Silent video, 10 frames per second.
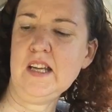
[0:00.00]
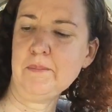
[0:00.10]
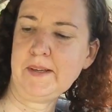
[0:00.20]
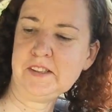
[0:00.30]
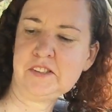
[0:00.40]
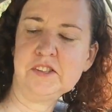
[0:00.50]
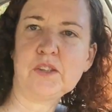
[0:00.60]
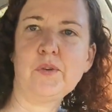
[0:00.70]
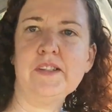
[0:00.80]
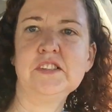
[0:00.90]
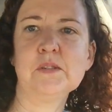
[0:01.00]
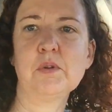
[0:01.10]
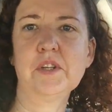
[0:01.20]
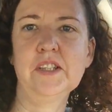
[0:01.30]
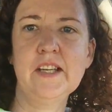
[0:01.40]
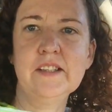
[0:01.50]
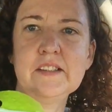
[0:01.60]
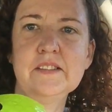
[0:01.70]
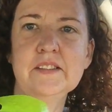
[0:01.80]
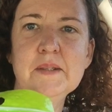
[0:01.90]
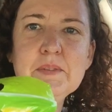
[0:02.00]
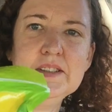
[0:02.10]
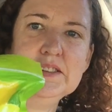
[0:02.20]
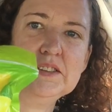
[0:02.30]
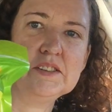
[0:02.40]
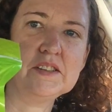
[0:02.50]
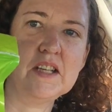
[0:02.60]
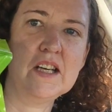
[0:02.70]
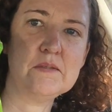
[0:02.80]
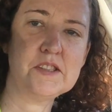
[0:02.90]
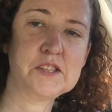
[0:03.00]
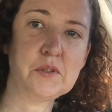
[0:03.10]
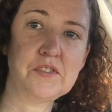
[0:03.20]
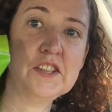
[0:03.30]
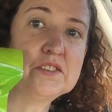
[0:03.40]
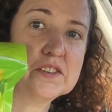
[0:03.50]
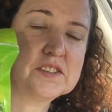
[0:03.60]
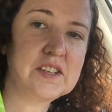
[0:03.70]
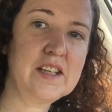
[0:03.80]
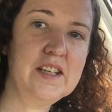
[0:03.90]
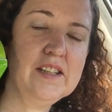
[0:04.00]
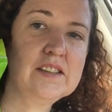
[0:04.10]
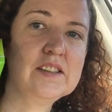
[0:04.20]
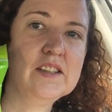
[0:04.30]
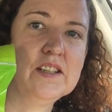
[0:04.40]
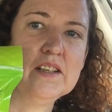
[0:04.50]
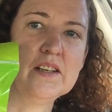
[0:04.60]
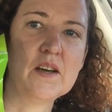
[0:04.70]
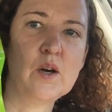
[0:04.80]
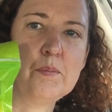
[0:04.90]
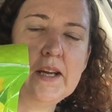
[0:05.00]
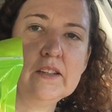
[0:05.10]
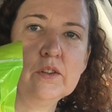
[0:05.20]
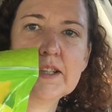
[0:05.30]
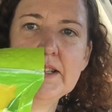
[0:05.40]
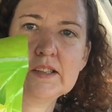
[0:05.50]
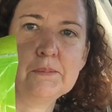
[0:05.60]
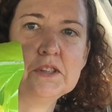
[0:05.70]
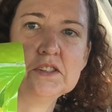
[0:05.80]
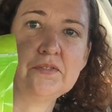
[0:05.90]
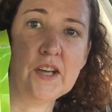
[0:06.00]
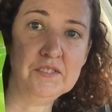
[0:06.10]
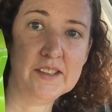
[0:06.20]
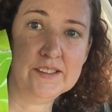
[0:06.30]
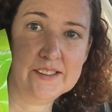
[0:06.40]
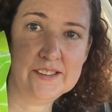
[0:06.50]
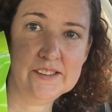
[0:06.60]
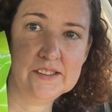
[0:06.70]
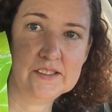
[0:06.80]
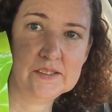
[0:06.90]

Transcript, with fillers: and my sister wanted some organic lemons um, this is what this looks like whole bag organic lemons $5.99